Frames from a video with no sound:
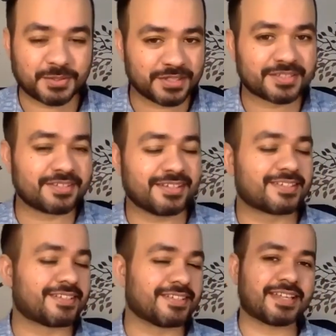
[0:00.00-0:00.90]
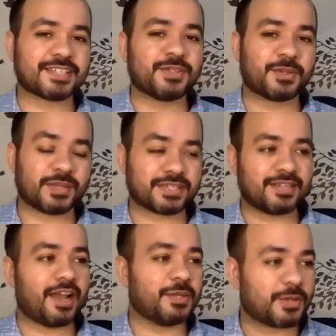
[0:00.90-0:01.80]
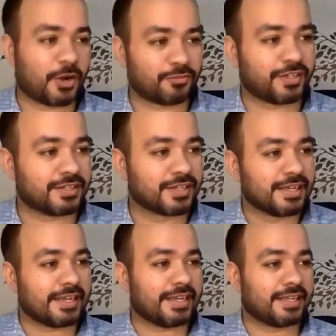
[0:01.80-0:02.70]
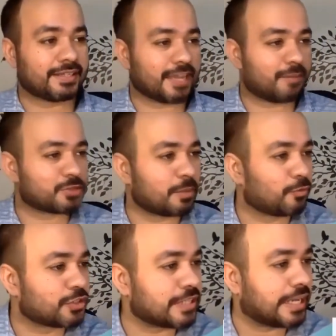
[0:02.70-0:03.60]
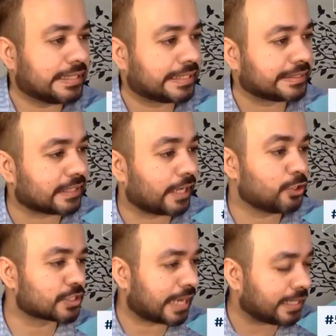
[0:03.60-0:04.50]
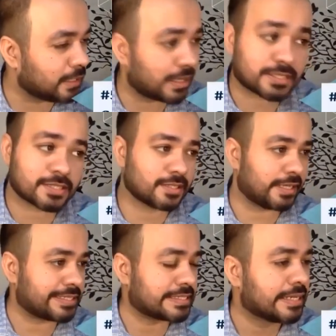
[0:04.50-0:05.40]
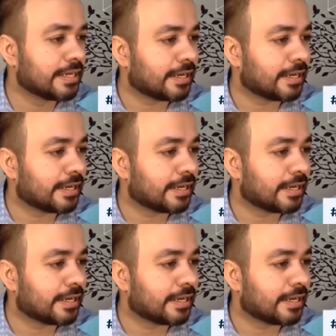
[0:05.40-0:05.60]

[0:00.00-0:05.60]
So just asking that question, are you confident in the camera? Some of you saying that I use KineMaster. Yes.